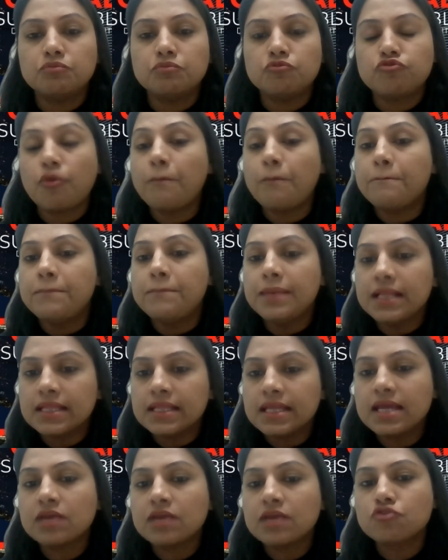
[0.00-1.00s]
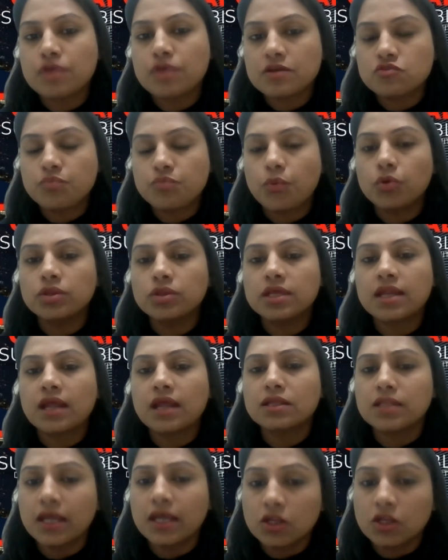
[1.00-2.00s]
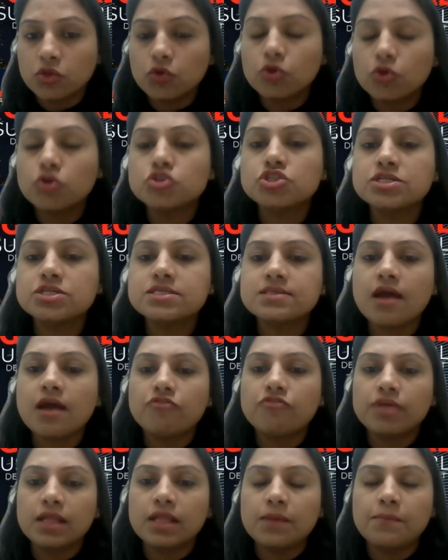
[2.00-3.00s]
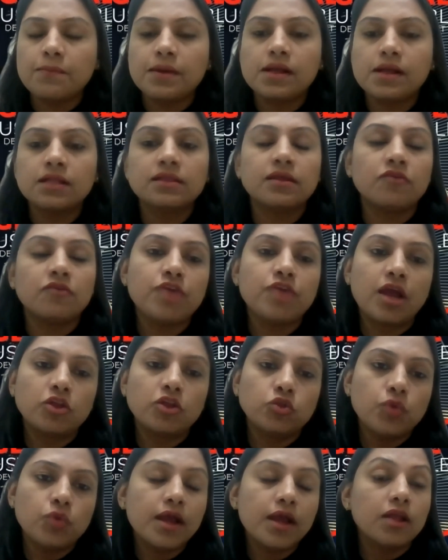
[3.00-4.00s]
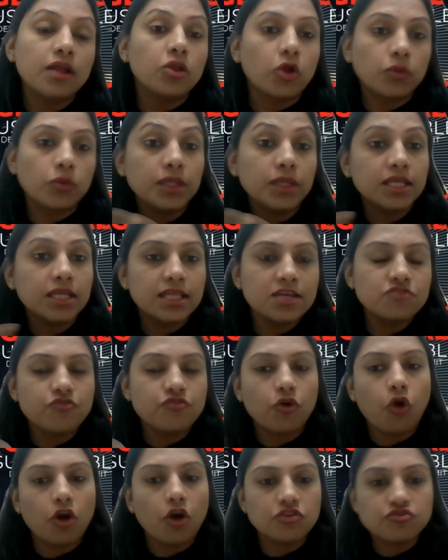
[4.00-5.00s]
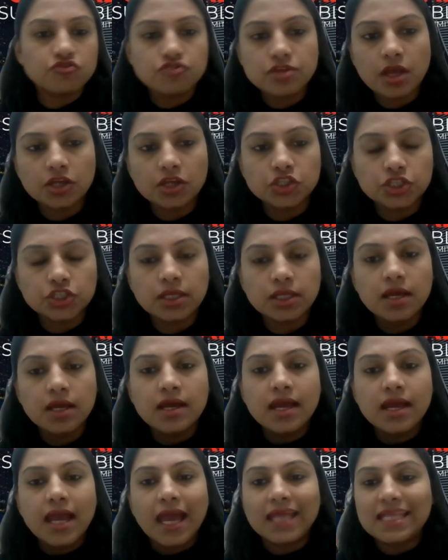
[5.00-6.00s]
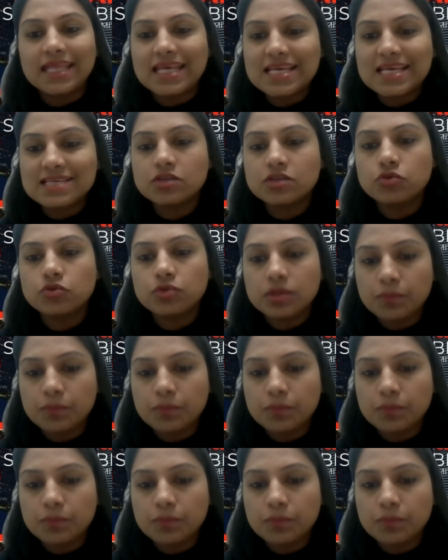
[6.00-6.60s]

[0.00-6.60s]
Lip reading: for building, transport, there are technologies available. We are doing a lot many things for cost reduction and easy to